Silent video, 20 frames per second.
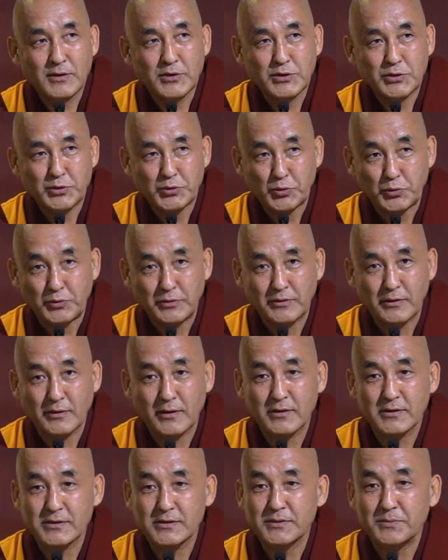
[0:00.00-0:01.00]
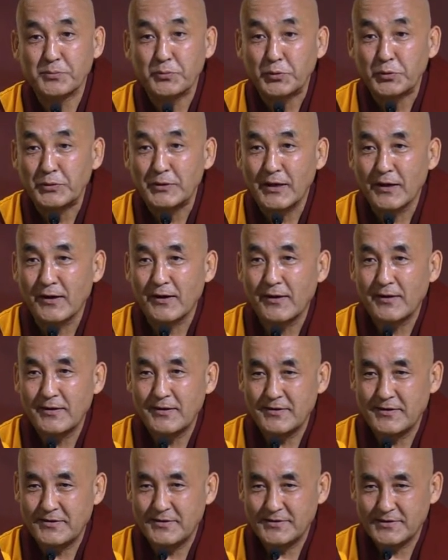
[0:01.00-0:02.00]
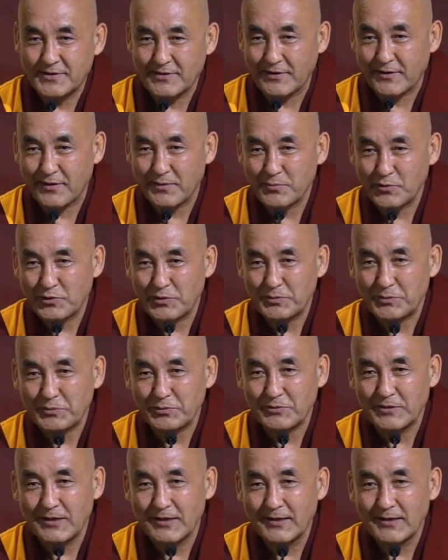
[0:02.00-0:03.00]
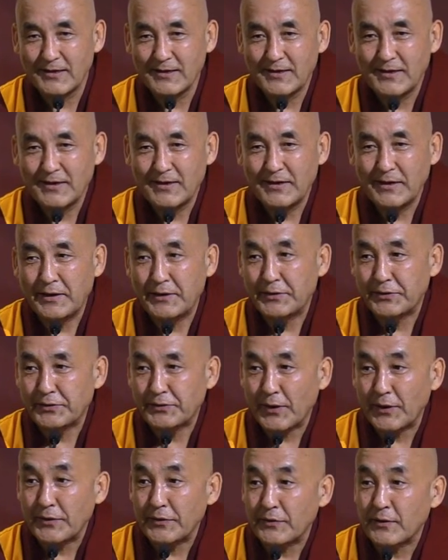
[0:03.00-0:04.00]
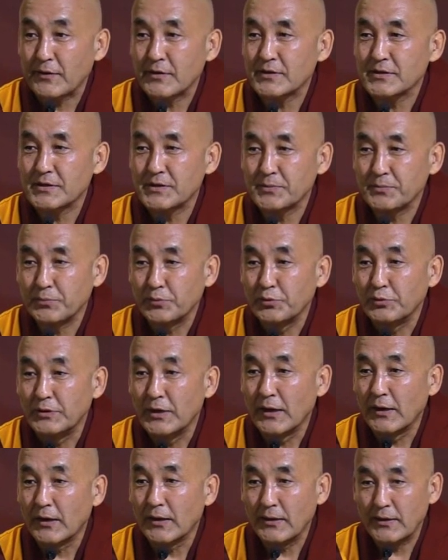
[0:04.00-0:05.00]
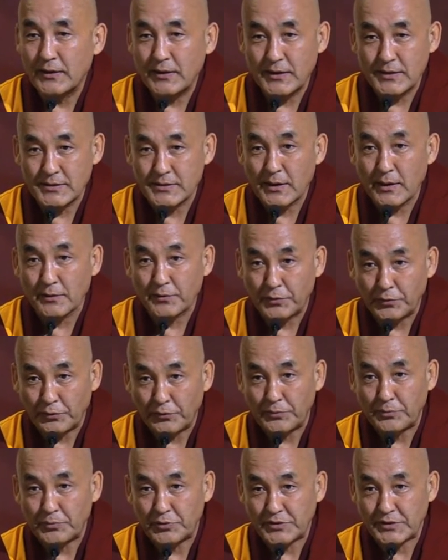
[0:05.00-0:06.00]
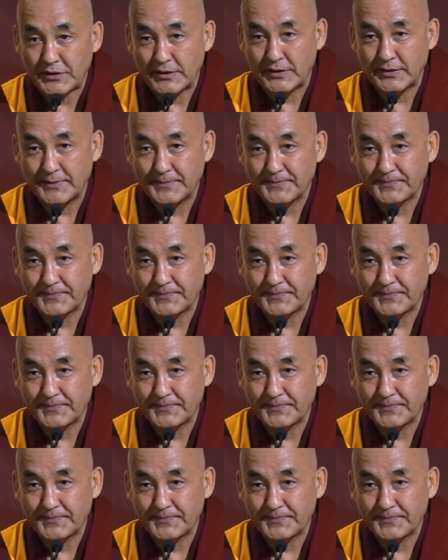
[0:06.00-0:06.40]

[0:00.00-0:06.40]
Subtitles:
Sutras Buddha Shakyamuni Buddha, and Tantras Buddha is our Guru Rinpoche.